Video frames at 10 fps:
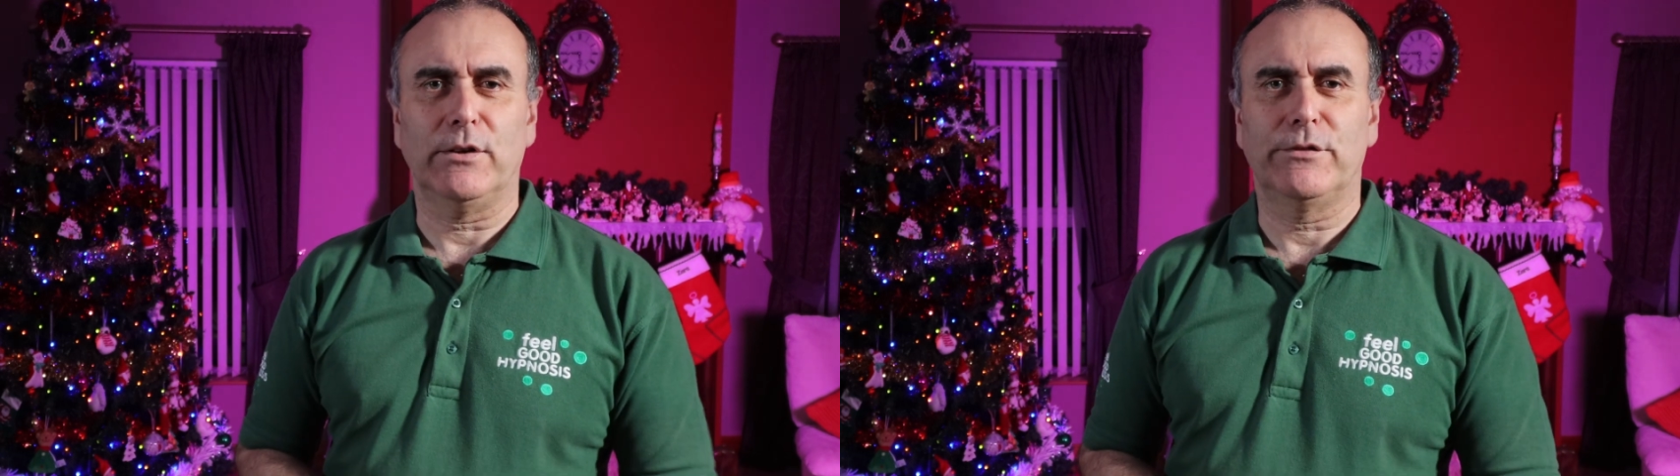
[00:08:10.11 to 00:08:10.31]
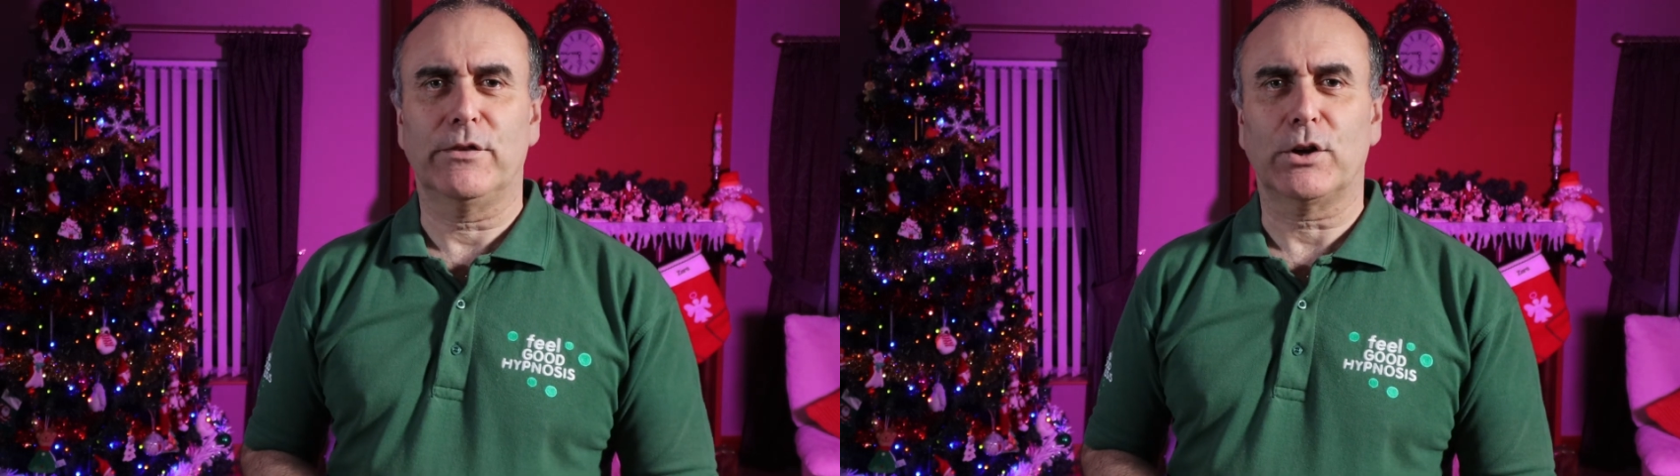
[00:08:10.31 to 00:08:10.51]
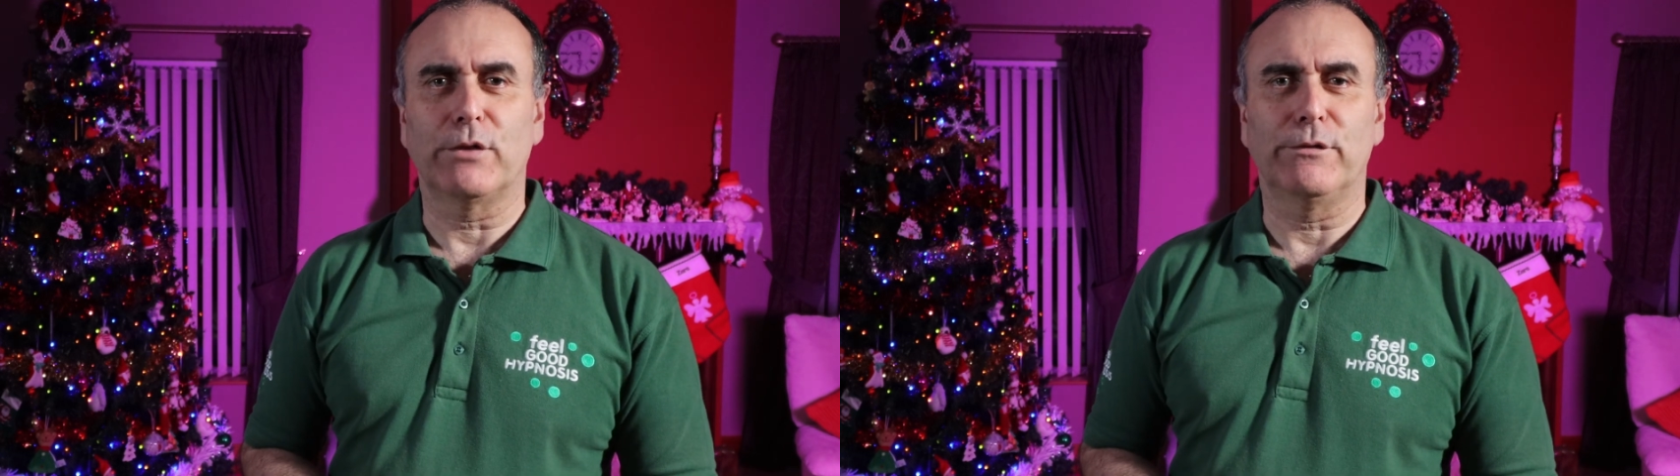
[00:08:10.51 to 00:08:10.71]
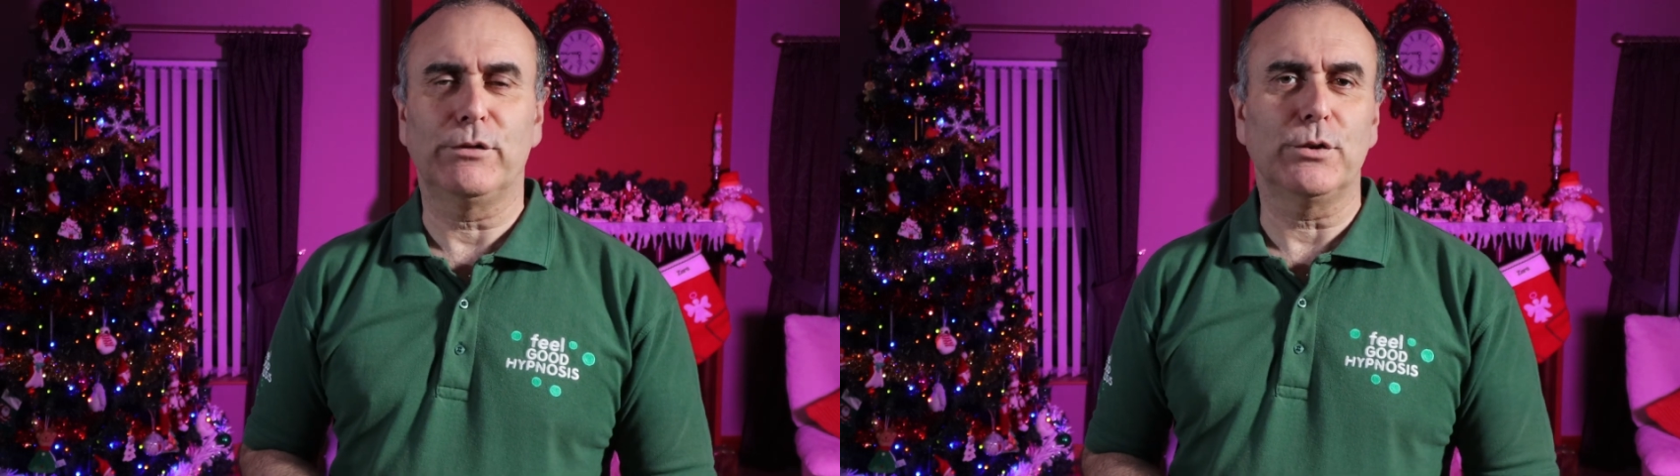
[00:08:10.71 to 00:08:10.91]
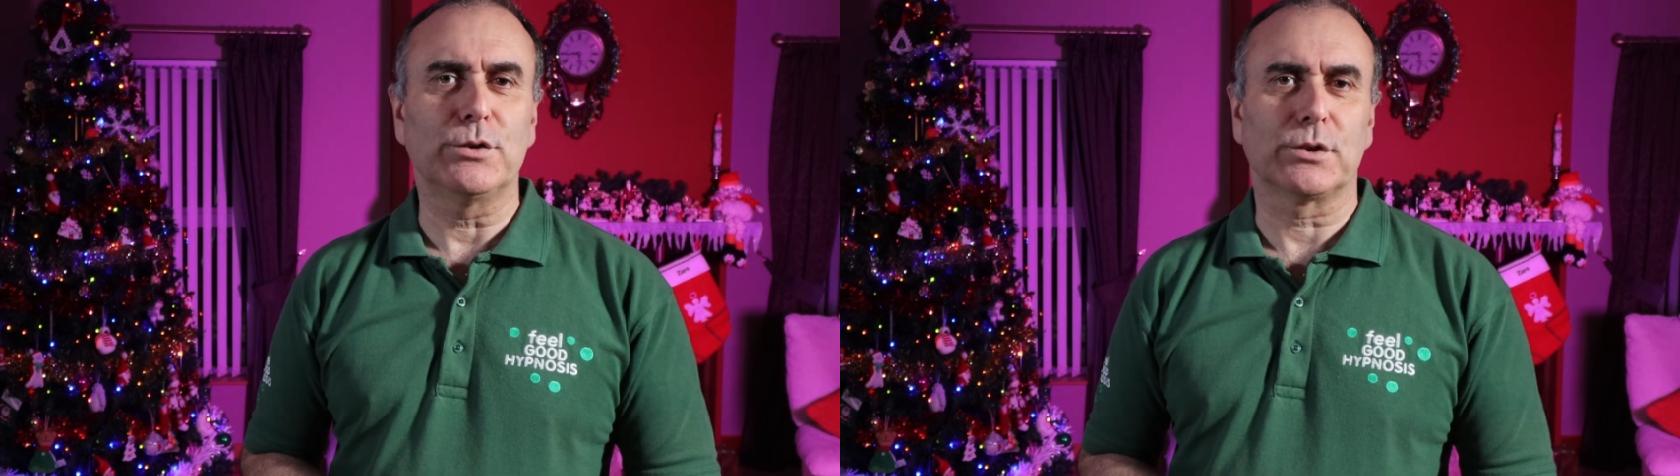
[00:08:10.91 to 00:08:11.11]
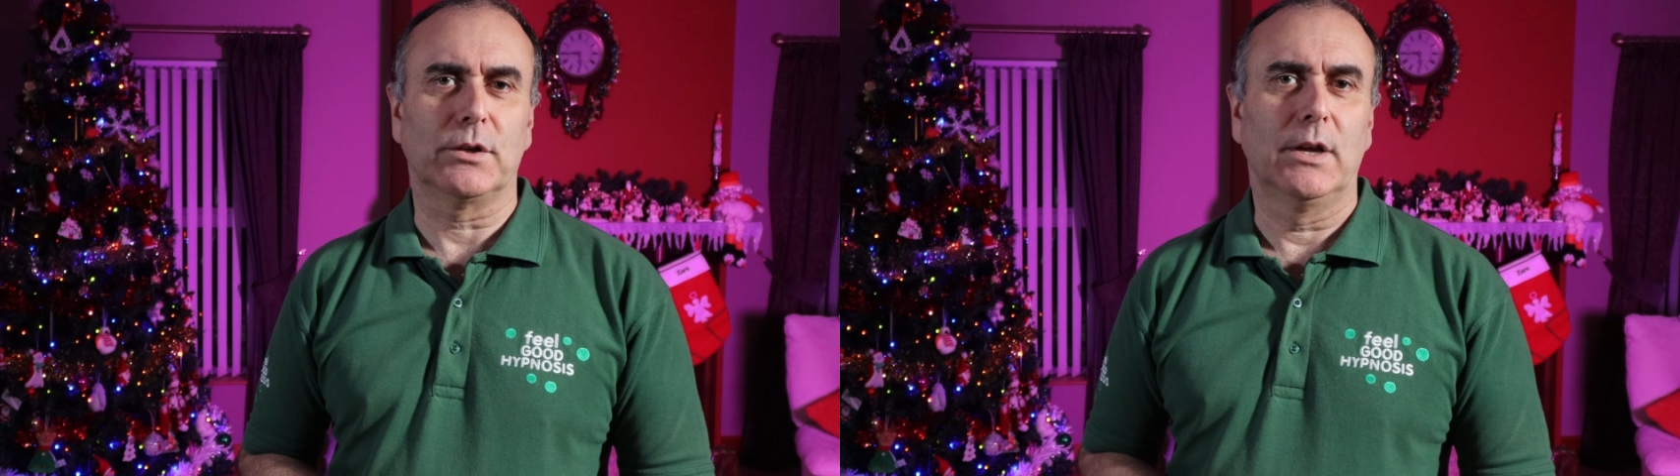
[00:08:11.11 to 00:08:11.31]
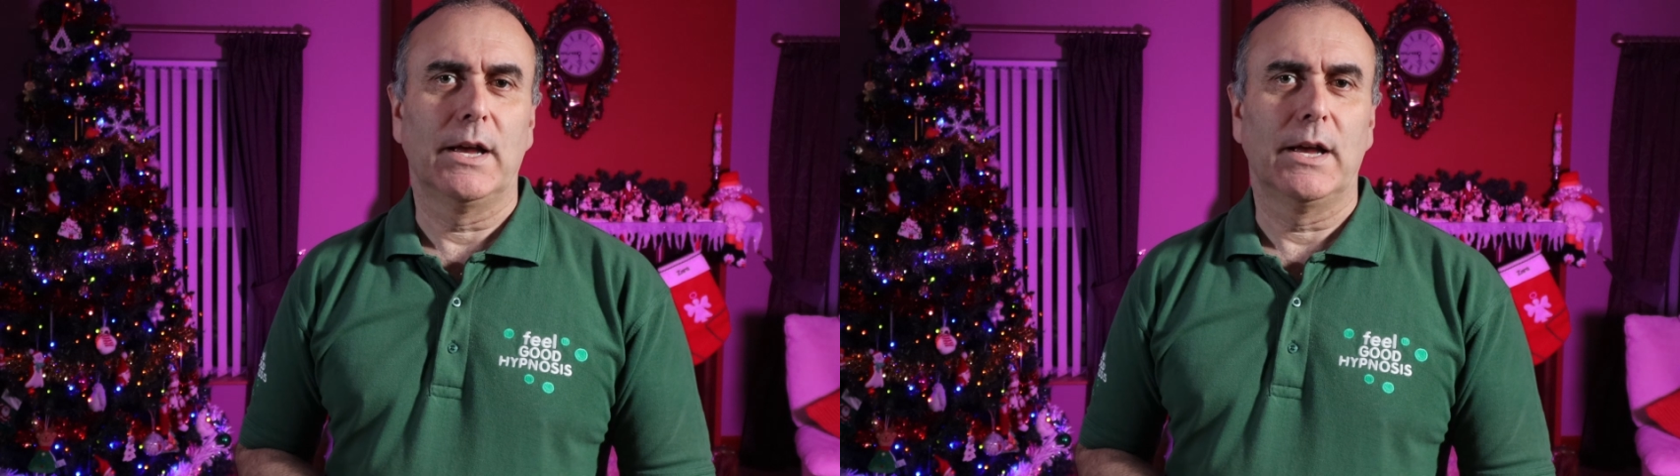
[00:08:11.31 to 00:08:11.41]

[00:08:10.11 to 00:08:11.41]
of confusion